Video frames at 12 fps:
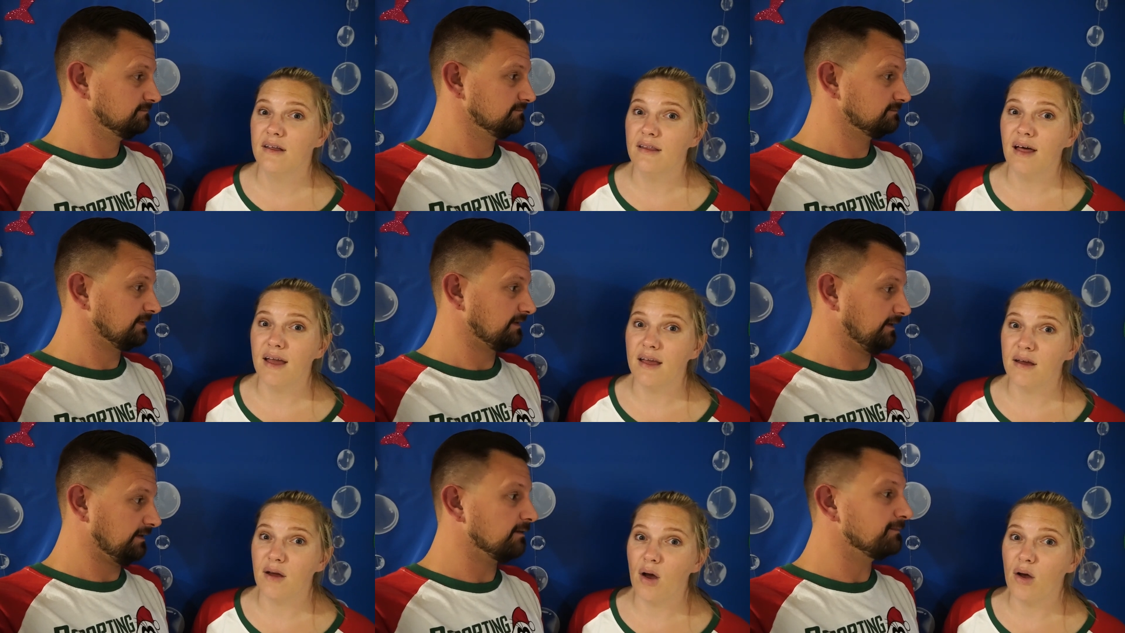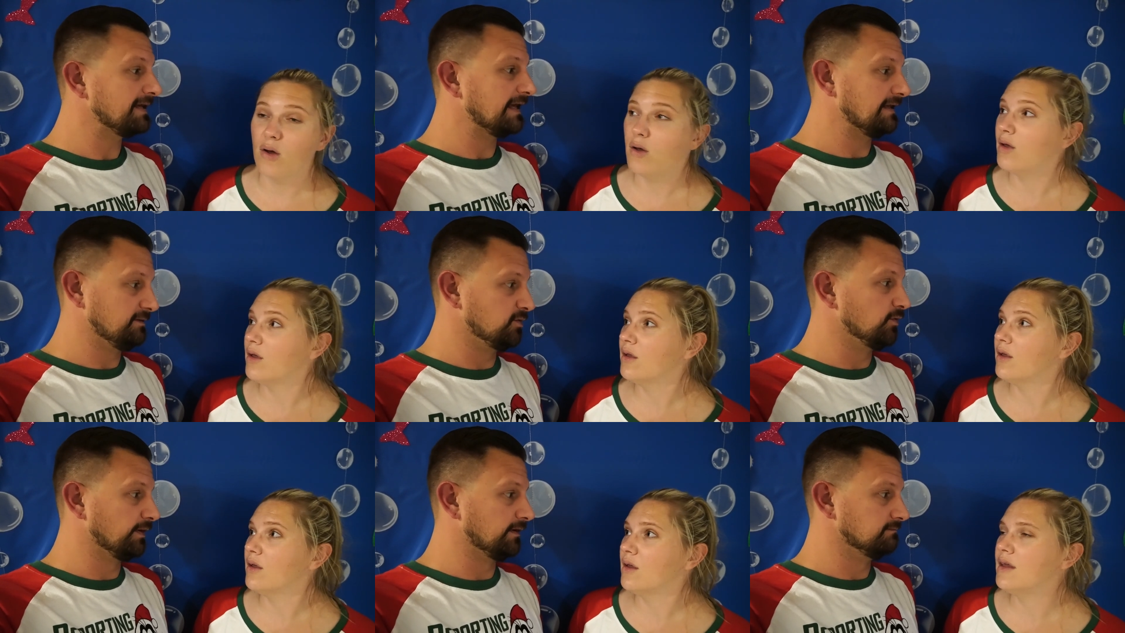Speaker 1: like...
Speaker 2: I think he'll be
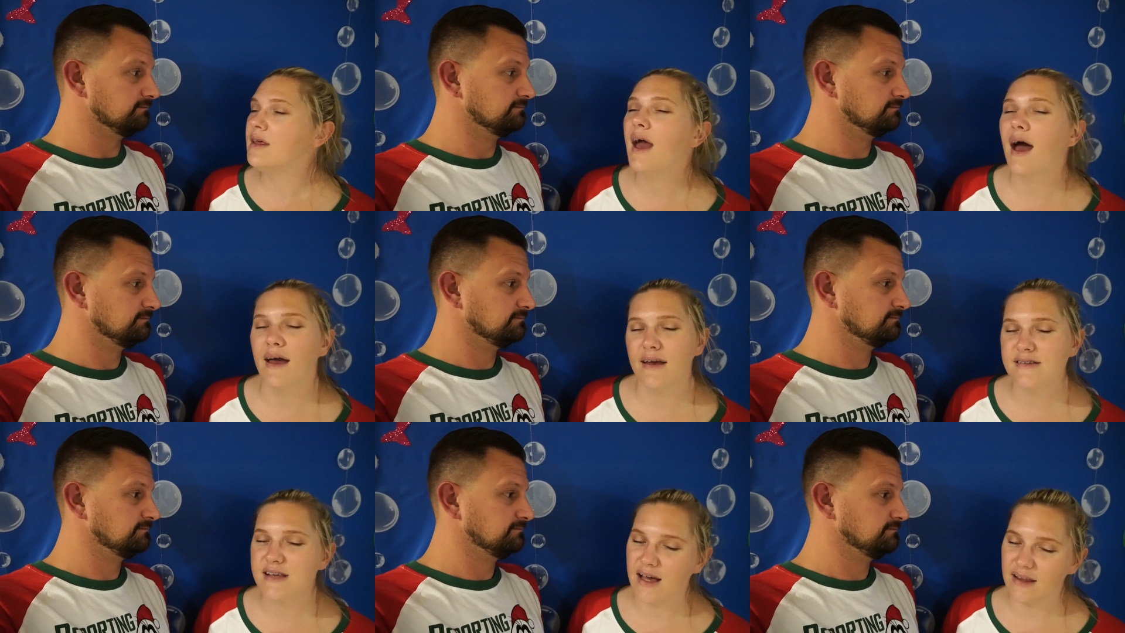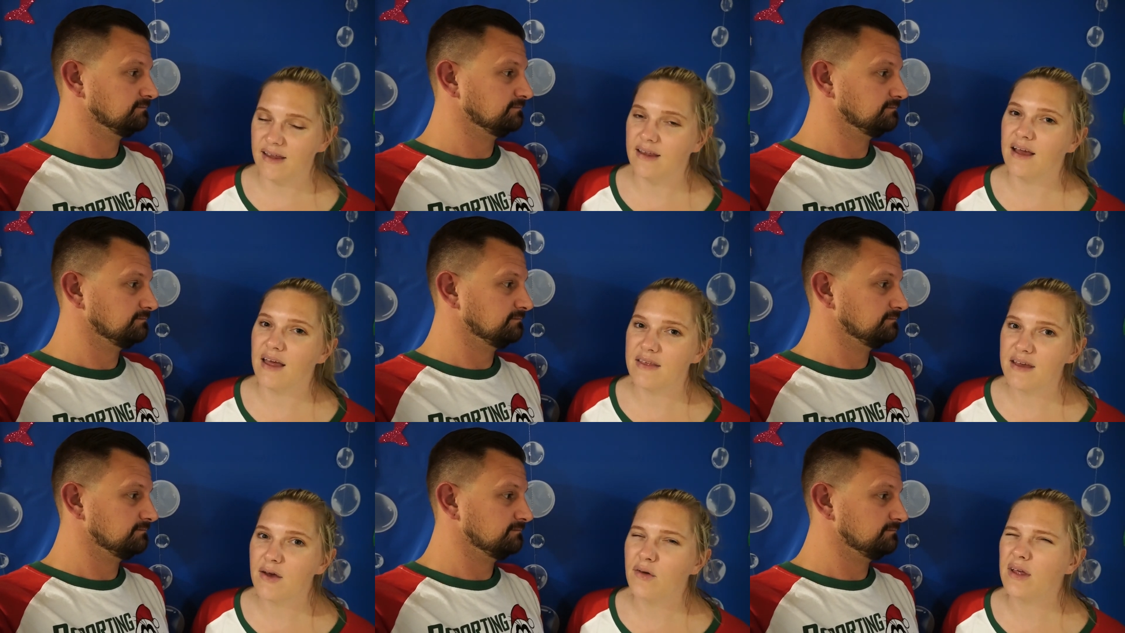into it.
Speaker 1: Yeah, exactly. Like I
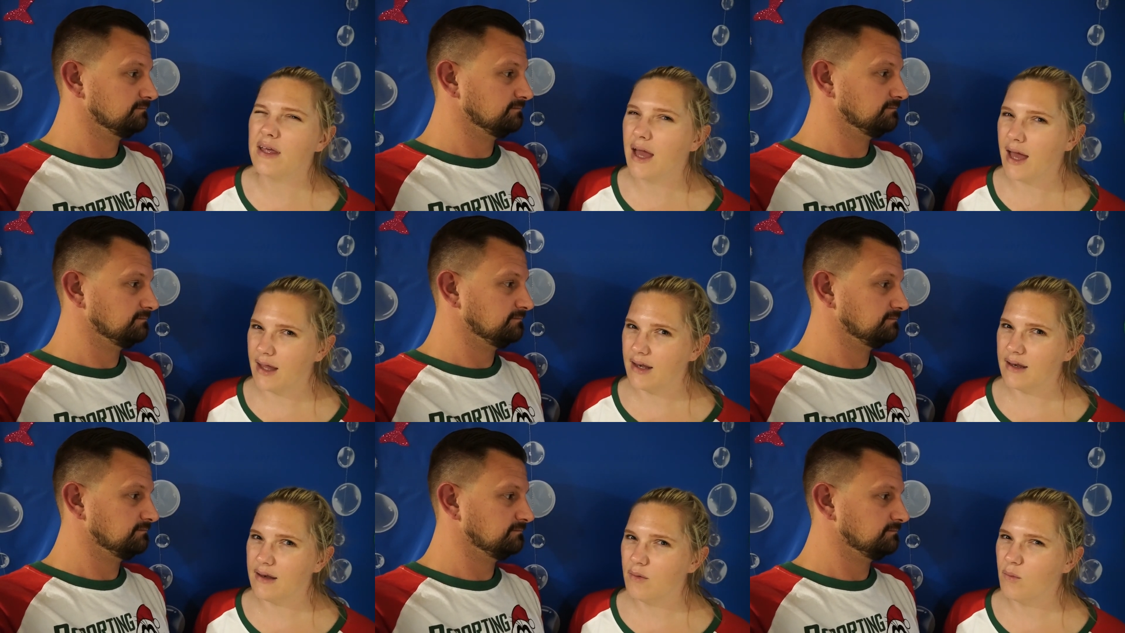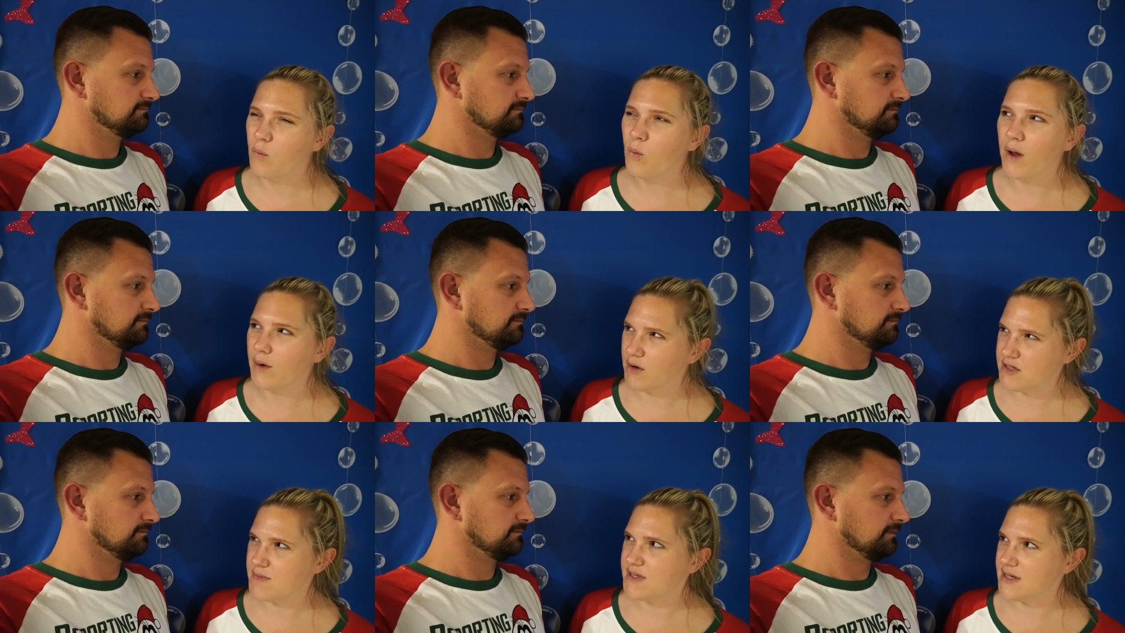think he'll get what
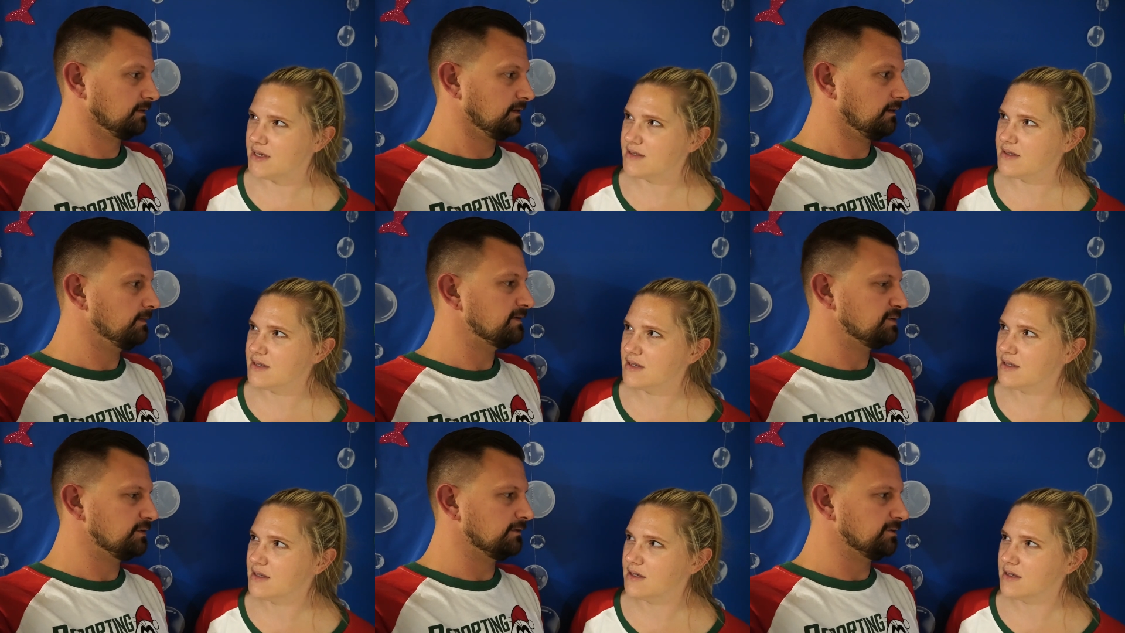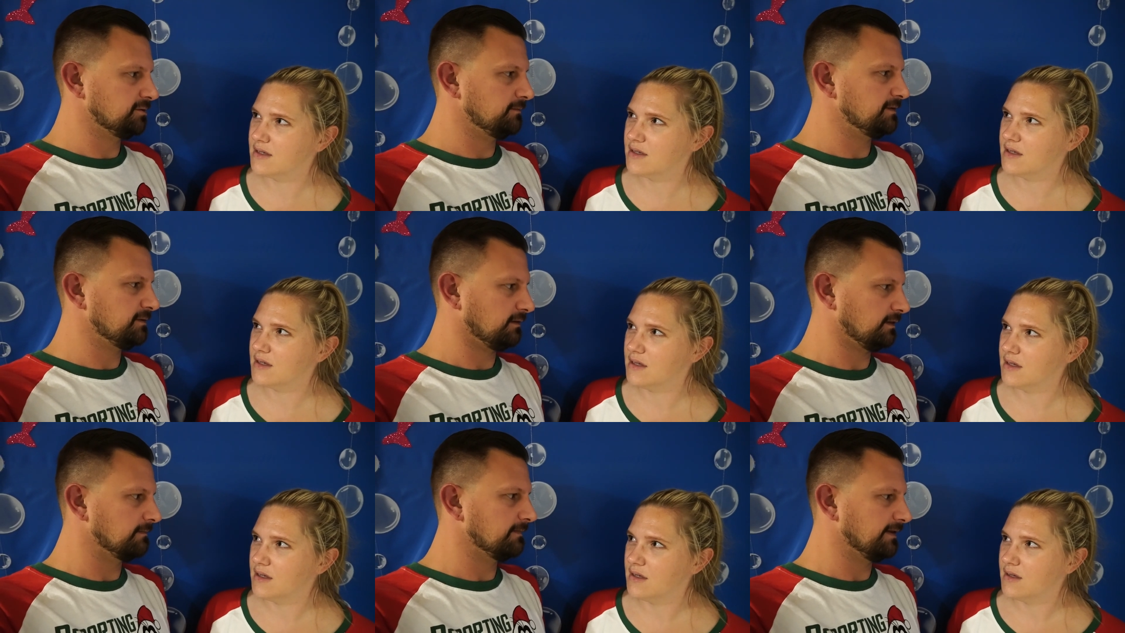Christmas is.
Speaker 2: He'll be two. He should be
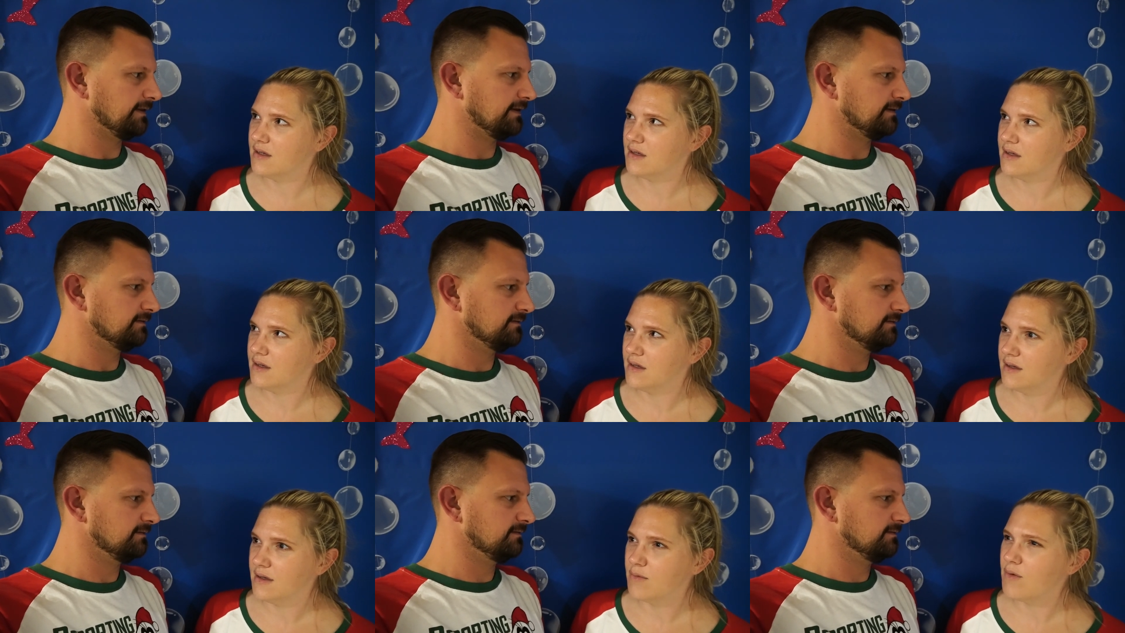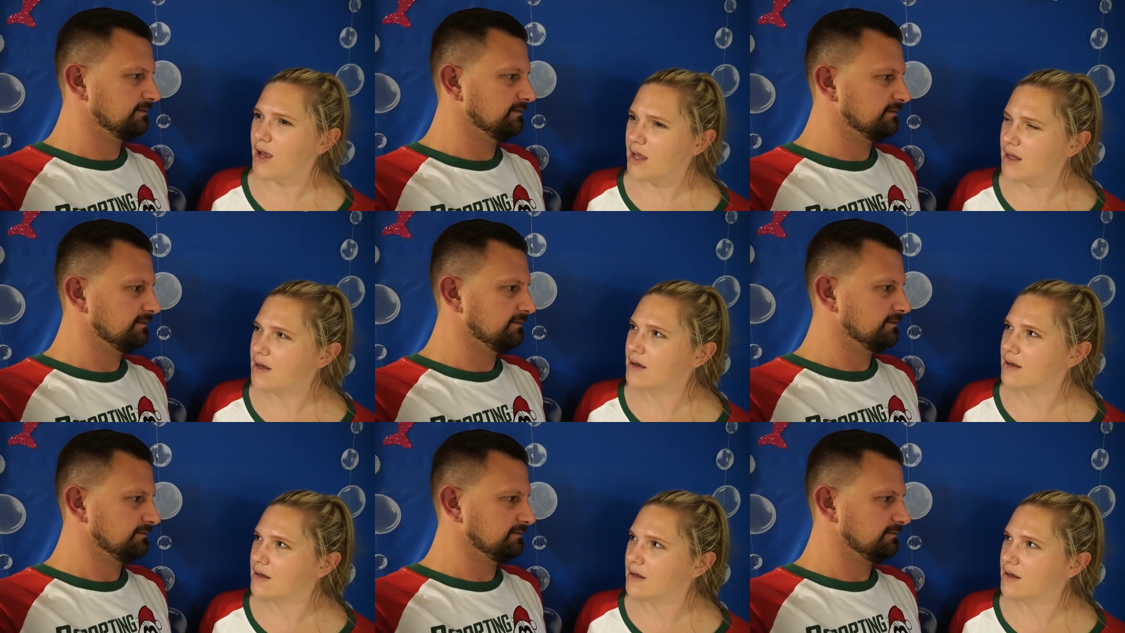talking by then.
Speaker 1: Right?